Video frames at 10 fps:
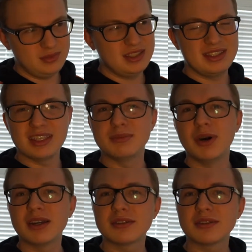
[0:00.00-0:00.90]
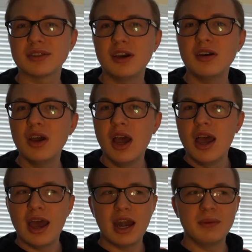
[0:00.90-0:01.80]
$6 or so.
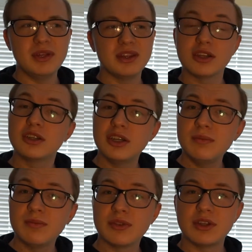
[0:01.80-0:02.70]
I mean, they're good.